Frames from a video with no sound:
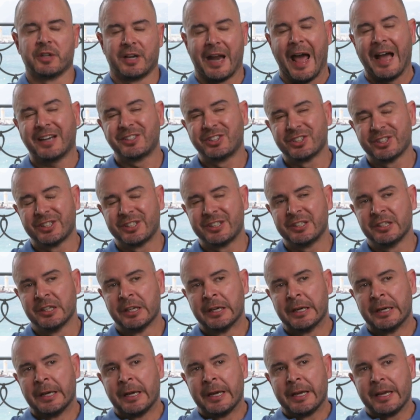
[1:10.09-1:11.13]
And actually,
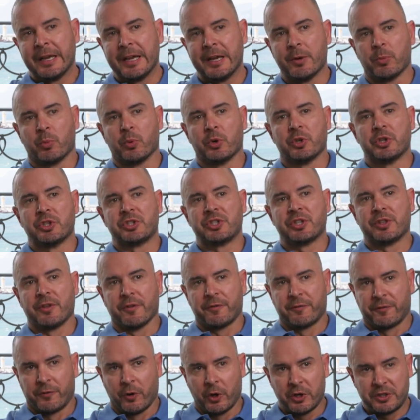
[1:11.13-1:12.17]
it was the
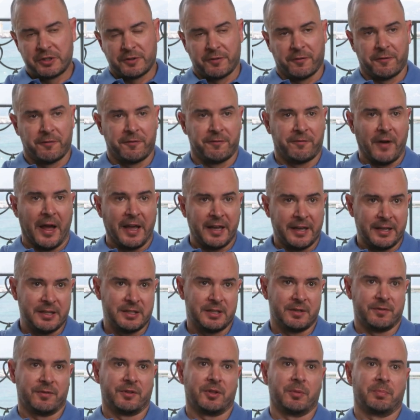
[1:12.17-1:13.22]
first
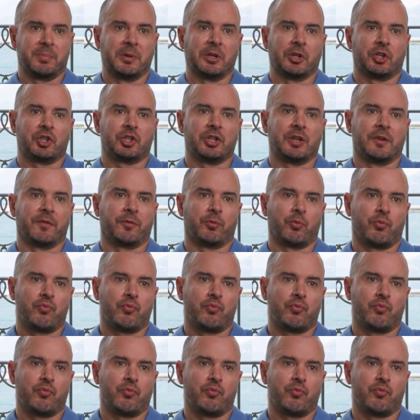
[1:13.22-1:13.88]
phase of the big shift,